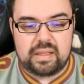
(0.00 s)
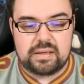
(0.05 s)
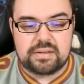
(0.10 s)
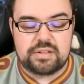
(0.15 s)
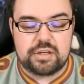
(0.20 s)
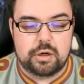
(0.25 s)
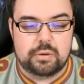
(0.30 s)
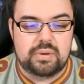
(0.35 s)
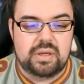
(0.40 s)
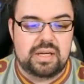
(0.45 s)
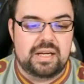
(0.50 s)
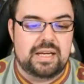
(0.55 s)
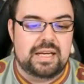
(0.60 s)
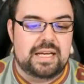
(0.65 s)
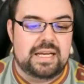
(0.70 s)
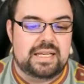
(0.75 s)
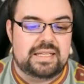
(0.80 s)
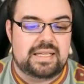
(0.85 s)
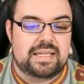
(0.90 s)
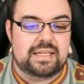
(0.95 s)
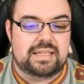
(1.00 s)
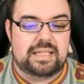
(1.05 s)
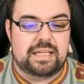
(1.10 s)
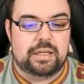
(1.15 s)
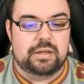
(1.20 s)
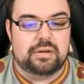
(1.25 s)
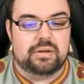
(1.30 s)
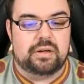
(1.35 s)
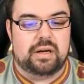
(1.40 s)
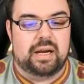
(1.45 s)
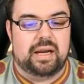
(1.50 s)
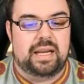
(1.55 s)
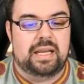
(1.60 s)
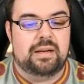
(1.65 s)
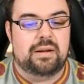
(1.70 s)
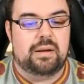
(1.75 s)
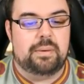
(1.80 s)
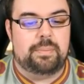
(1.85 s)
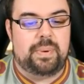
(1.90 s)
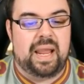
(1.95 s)
So it says here, in
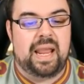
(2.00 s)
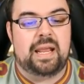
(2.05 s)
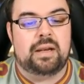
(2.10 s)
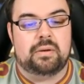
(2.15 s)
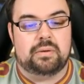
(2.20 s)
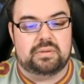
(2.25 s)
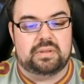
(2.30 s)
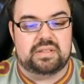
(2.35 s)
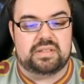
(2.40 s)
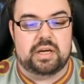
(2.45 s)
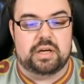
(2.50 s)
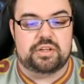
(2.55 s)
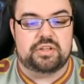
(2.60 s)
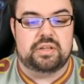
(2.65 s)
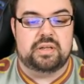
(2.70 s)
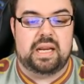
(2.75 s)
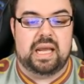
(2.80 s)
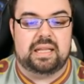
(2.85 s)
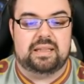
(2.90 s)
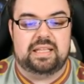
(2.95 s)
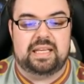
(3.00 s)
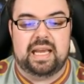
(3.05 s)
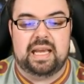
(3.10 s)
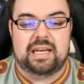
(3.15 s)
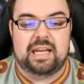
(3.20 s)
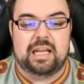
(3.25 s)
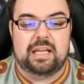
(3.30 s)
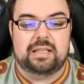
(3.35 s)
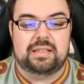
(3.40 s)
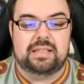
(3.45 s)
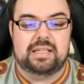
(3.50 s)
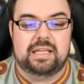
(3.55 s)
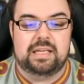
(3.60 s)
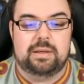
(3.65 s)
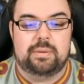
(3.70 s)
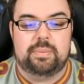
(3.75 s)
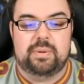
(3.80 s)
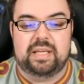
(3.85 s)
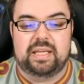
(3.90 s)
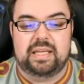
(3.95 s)
a panel discussion at the
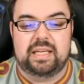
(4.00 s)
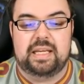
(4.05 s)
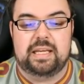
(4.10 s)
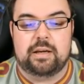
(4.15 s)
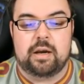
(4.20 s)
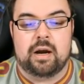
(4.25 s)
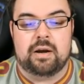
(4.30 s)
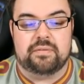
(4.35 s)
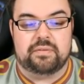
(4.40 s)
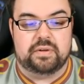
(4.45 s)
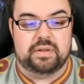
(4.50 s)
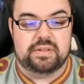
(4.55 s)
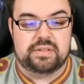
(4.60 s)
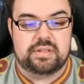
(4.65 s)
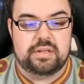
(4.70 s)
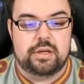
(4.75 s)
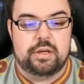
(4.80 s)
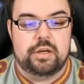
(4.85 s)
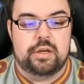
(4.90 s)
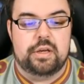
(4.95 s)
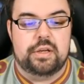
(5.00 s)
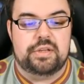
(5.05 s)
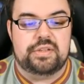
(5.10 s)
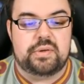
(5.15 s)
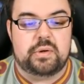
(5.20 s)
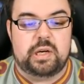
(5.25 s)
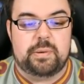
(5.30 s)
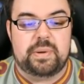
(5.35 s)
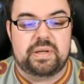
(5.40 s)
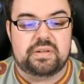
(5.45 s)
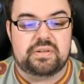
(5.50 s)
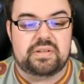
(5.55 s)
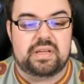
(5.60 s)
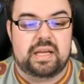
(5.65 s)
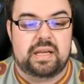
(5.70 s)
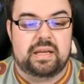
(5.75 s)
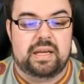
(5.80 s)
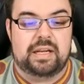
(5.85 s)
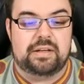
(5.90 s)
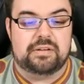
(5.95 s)
NATPE conference, Sony Pictures
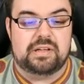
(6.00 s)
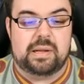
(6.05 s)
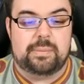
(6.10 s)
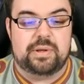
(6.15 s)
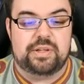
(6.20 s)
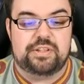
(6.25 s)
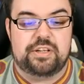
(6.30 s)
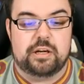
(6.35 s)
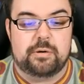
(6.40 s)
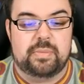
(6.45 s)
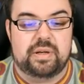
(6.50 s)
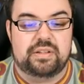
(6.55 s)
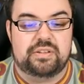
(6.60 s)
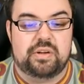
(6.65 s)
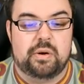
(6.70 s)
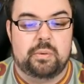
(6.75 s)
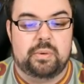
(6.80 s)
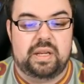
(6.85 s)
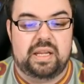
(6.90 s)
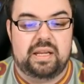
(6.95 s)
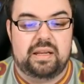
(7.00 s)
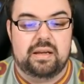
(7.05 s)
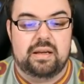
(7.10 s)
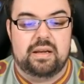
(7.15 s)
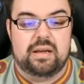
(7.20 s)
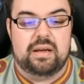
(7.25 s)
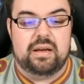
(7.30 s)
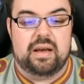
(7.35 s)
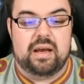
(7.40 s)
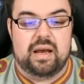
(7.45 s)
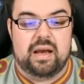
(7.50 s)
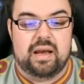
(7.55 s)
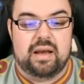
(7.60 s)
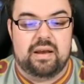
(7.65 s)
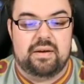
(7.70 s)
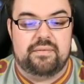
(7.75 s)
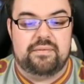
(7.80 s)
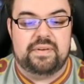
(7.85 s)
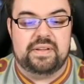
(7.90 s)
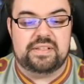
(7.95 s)
Entertainment Chairman Tony
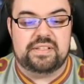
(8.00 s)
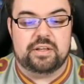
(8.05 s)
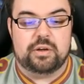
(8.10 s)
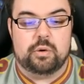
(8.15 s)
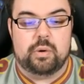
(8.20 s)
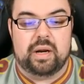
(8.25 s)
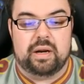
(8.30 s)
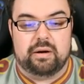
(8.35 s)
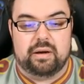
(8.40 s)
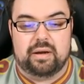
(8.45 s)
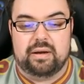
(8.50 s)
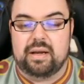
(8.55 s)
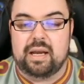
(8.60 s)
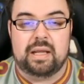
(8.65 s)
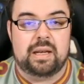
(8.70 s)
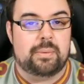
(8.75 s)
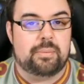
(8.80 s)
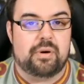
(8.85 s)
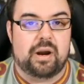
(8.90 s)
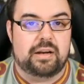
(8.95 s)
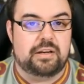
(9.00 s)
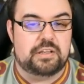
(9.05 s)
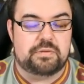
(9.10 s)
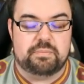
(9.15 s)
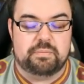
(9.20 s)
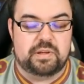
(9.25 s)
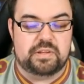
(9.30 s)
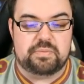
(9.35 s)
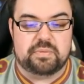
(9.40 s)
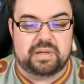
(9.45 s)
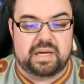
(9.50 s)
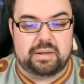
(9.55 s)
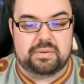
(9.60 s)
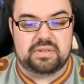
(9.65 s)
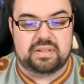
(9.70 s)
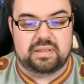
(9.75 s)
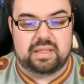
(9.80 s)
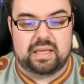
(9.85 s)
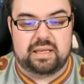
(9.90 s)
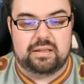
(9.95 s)
Vinciquerra, and I'm probably just
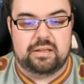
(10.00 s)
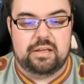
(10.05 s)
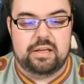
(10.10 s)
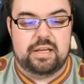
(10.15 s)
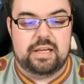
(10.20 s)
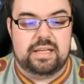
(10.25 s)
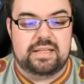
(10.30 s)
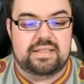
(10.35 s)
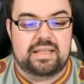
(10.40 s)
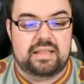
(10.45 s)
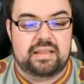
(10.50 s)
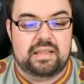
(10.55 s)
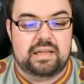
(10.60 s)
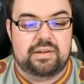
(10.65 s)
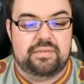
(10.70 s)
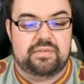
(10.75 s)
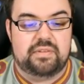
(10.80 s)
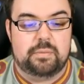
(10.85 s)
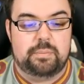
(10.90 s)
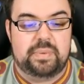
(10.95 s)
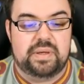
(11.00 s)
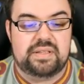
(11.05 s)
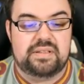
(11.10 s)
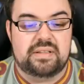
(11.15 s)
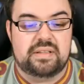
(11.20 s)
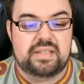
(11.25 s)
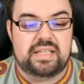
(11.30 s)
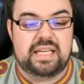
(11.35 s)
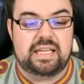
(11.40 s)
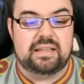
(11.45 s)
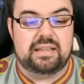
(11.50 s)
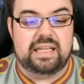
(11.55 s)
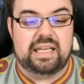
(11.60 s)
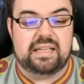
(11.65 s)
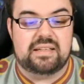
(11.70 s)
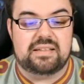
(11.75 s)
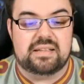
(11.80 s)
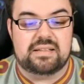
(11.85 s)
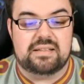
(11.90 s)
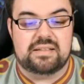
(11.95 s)
mispronouncing that, said that if the business he
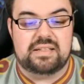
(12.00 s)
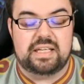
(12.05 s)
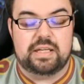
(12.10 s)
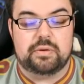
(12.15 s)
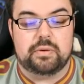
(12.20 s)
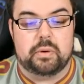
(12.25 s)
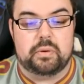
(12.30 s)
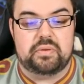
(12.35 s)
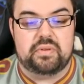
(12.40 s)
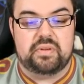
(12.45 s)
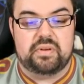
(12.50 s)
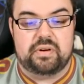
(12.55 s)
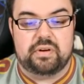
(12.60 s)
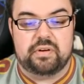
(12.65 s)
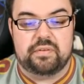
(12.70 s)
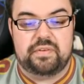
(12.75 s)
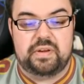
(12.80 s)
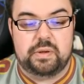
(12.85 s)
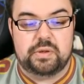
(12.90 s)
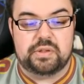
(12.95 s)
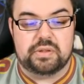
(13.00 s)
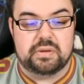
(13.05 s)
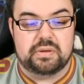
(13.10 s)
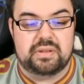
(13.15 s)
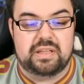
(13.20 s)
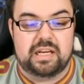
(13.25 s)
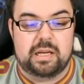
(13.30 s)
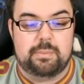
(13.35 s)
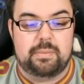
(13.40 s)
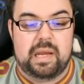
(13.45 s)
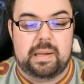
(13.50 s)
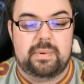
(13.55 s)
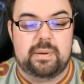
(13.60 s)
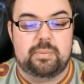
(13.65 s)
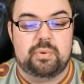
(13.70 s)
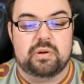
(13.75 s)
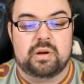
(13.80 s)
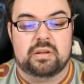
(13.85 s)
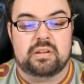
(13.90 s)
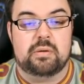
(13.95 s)
leads doesn't see growth in the near future, then it may be
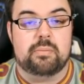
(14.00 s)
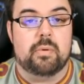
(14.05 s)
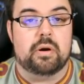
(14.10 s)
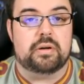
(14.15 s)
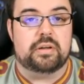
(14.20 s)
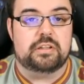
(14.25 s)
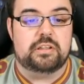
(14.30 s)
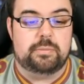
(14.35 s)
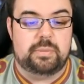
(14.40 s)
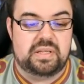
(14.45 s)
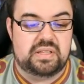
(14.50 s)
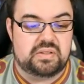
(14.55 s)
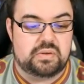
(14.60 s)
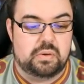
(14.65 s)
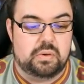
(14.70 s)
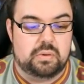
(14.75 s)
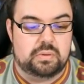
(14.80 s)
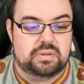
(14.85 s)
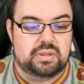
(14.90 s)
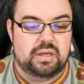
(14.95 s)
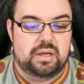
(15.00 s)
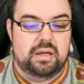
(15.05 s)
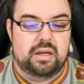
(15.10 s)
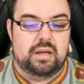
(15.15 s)
put on the market to be sold.